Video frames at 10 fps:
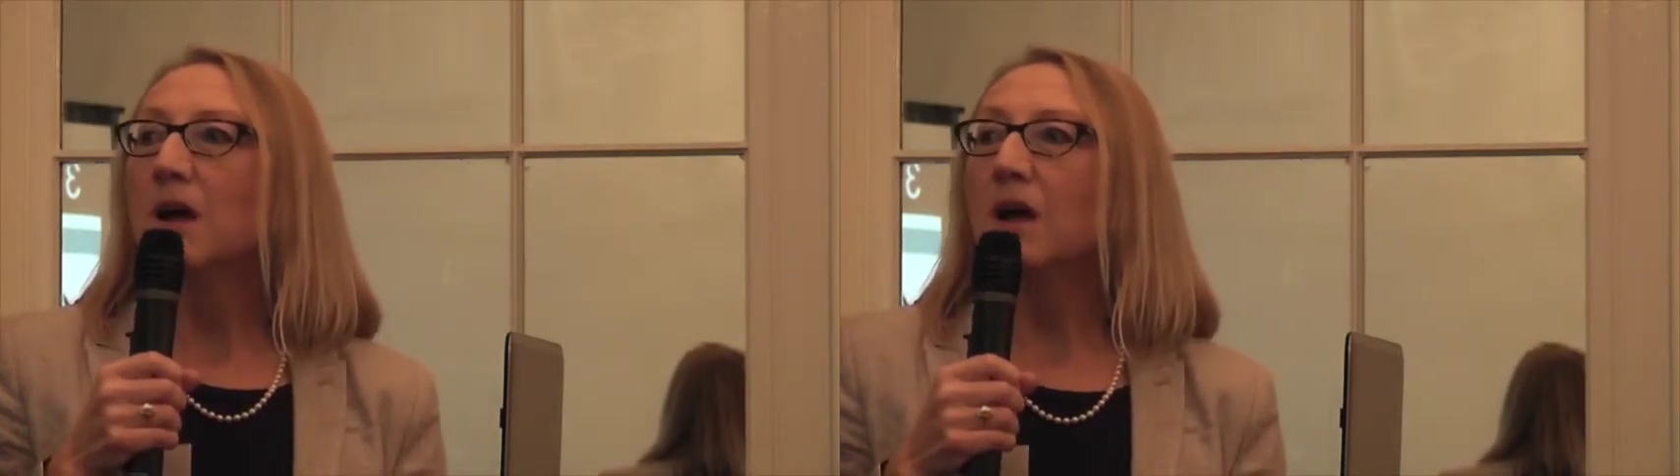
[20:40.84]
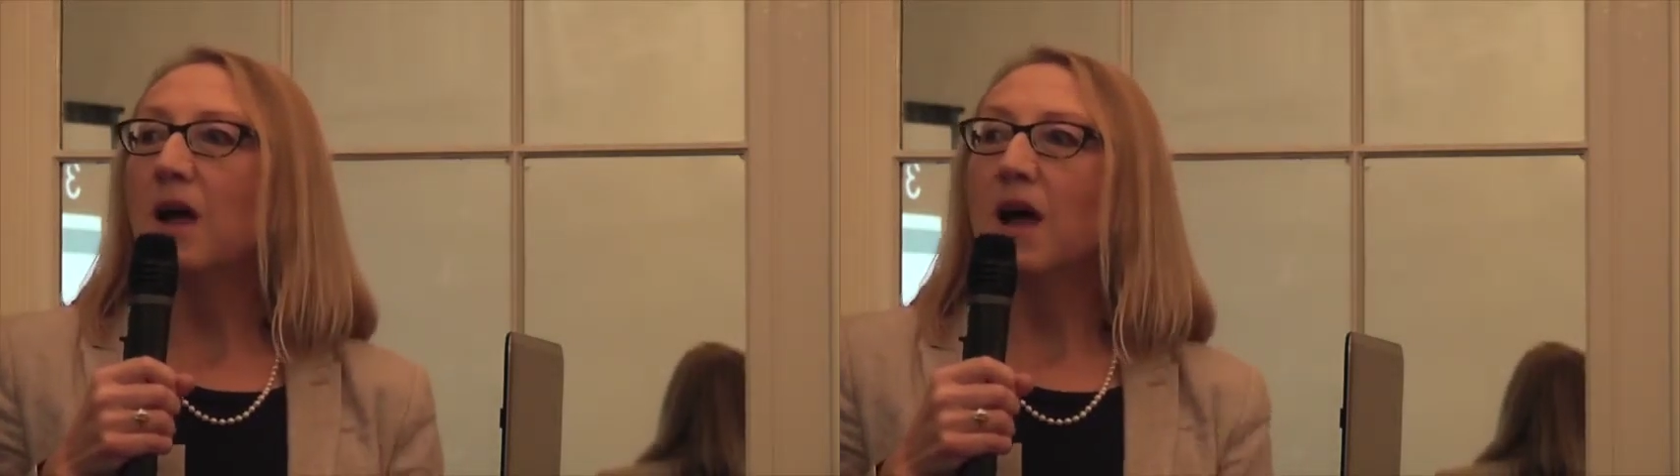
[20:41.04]

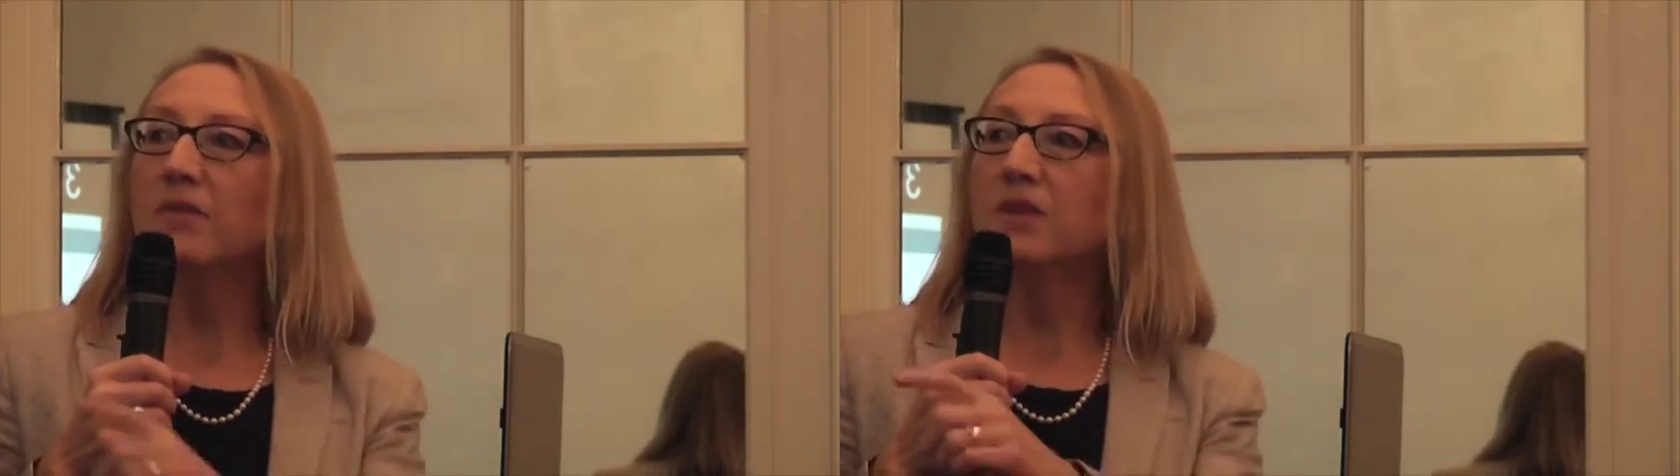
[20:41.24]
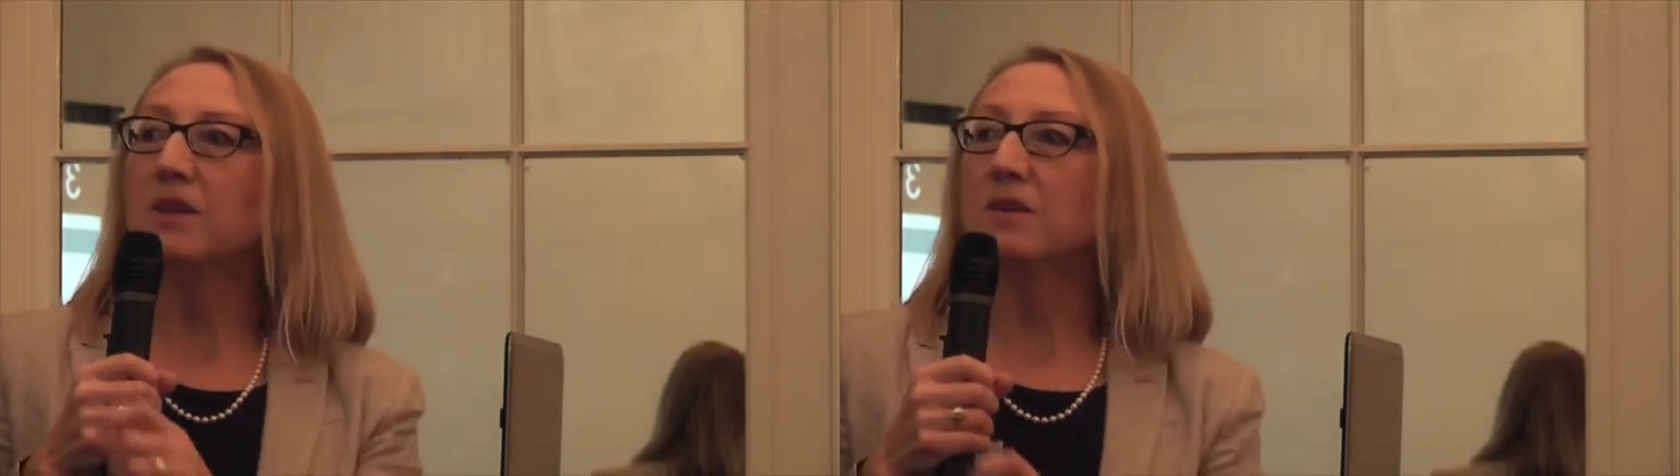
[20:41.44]

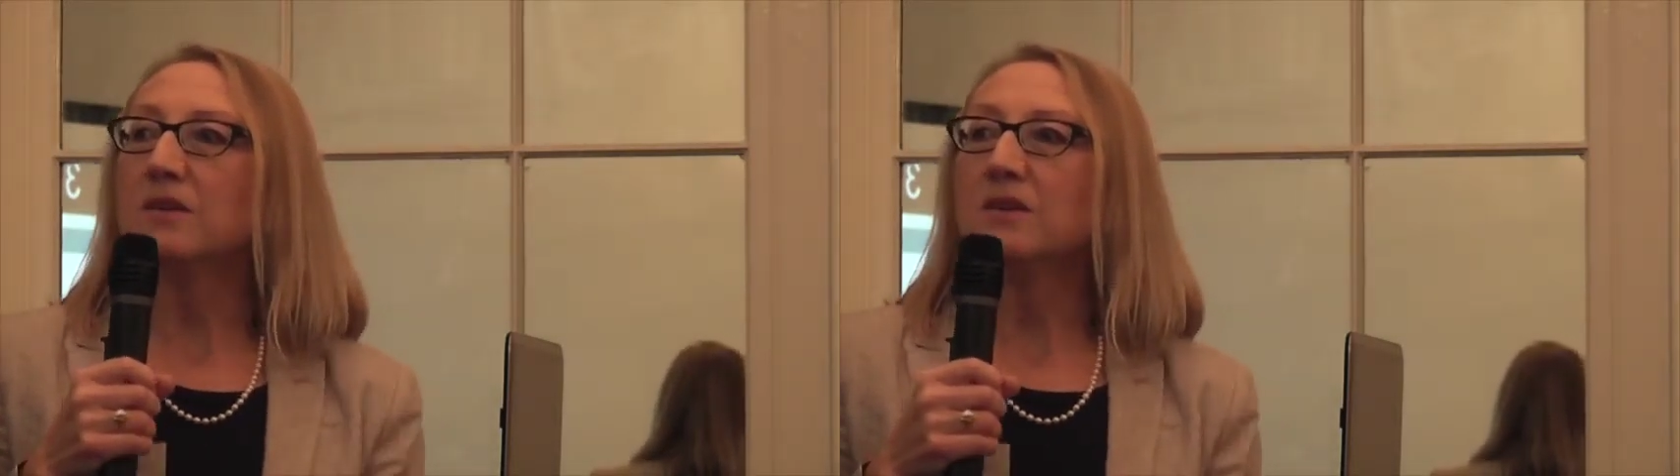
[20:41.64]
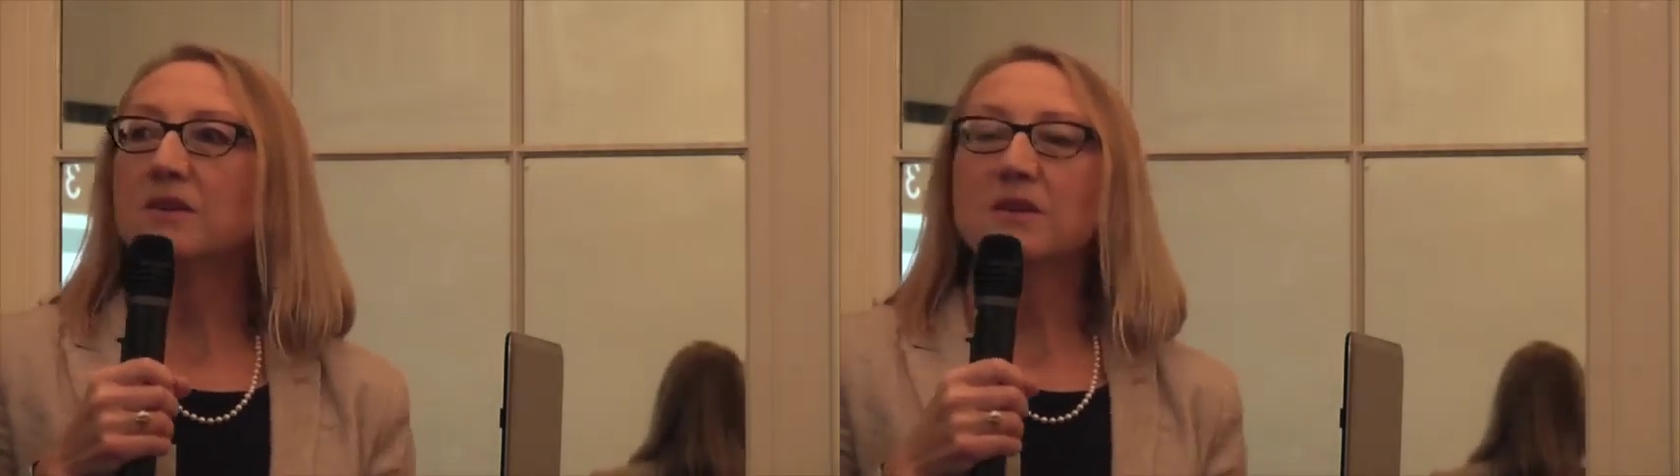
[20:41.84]
And
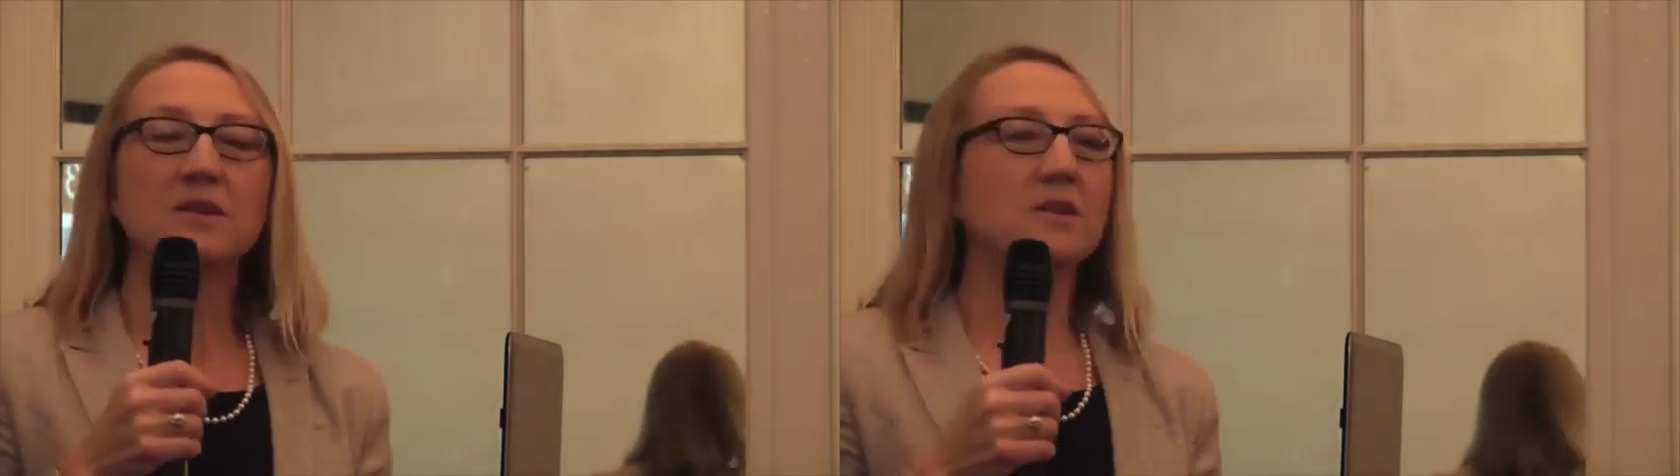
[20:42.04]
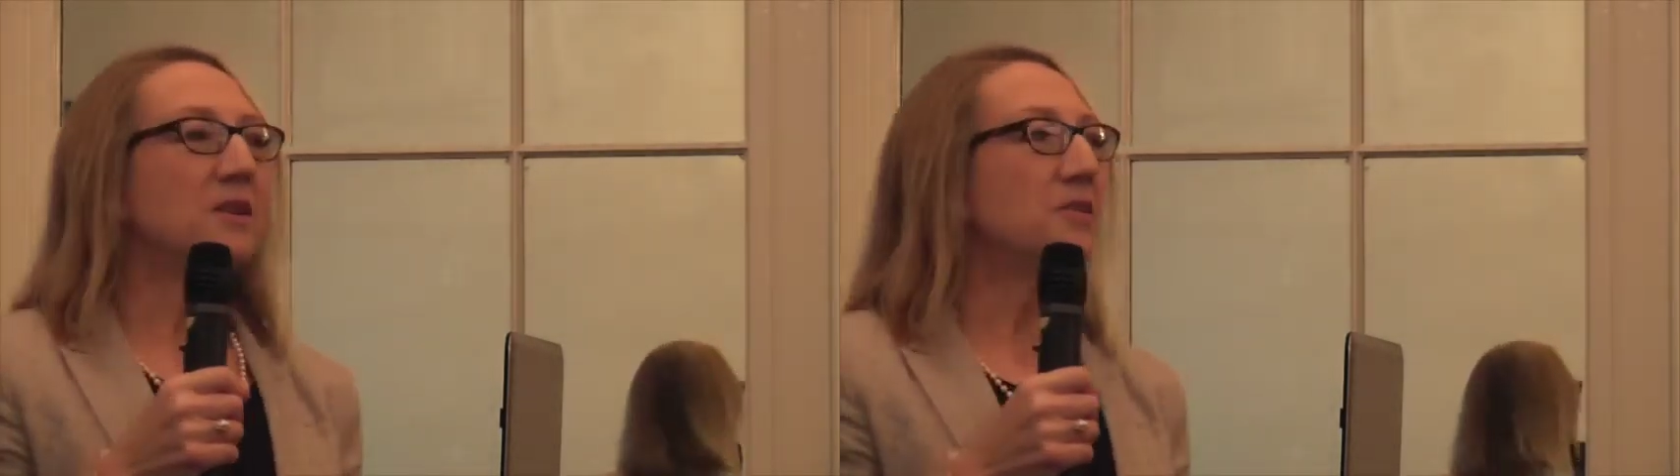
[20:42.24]
then
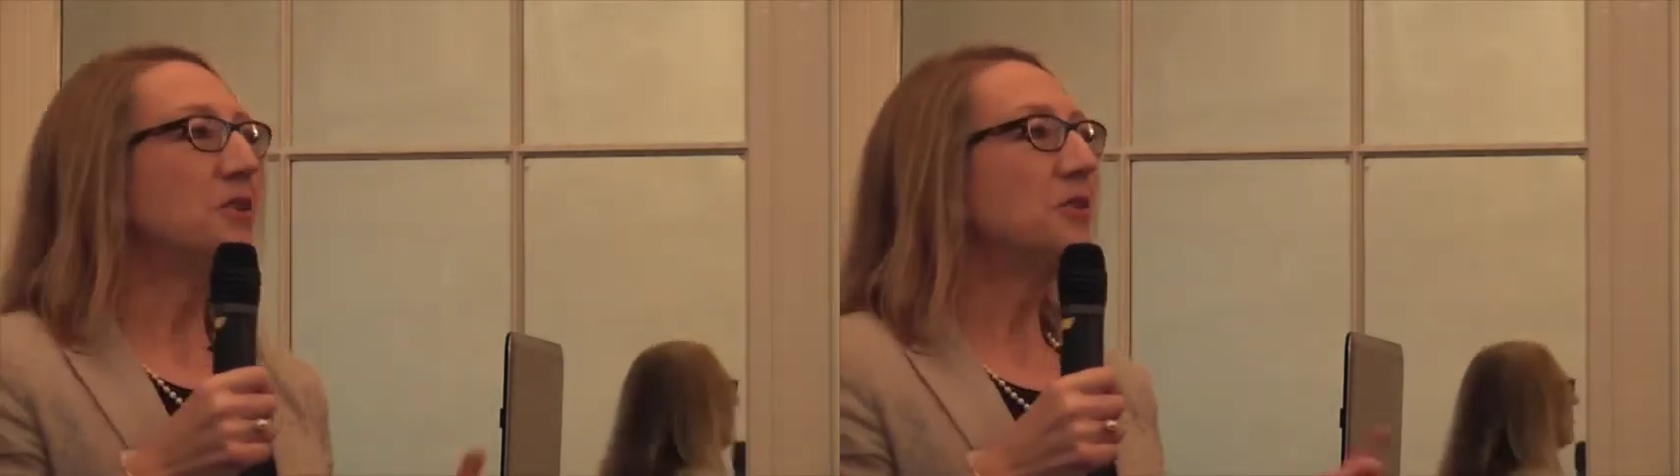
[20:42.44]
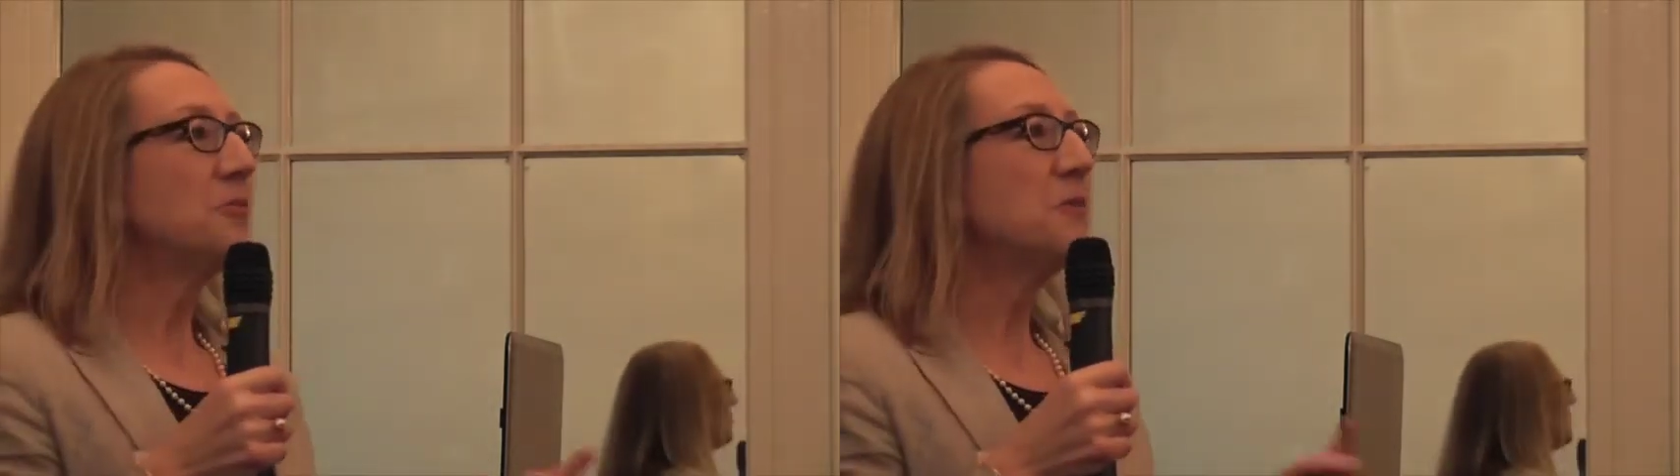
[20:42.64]
I
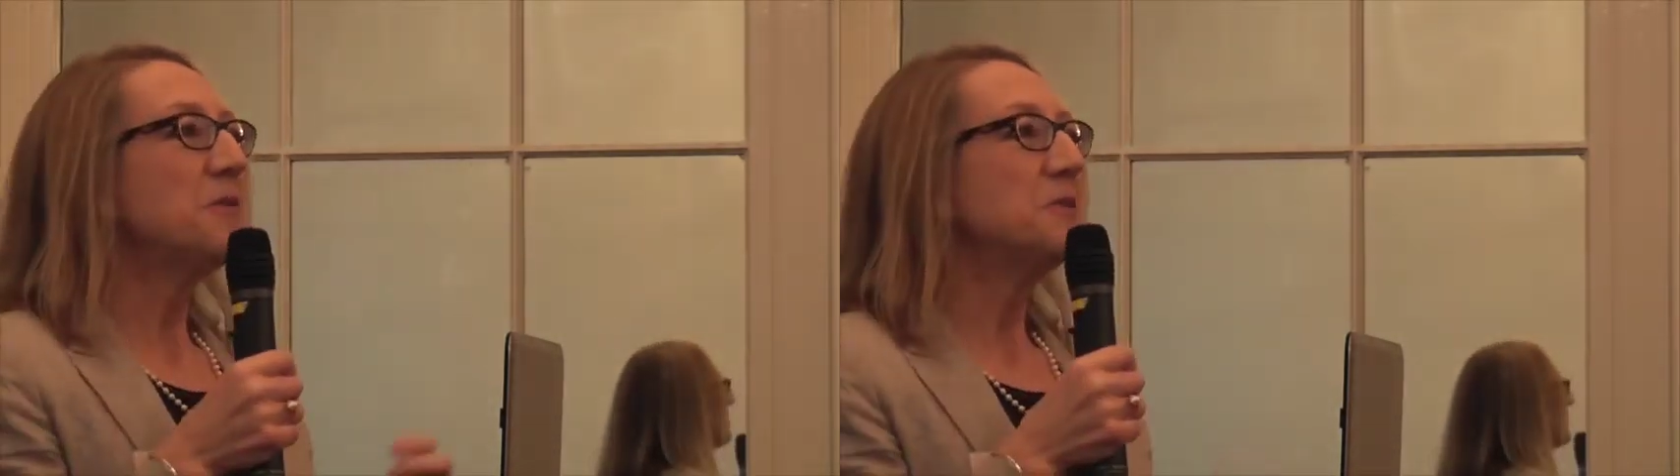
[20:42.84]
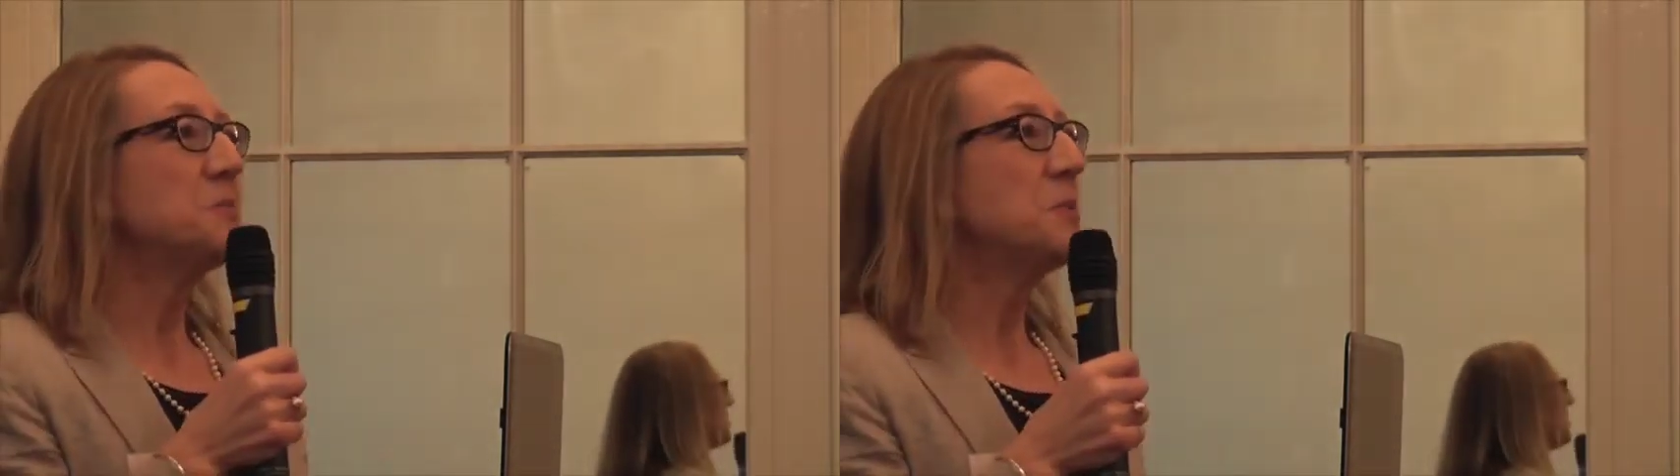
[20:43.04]
think the ref has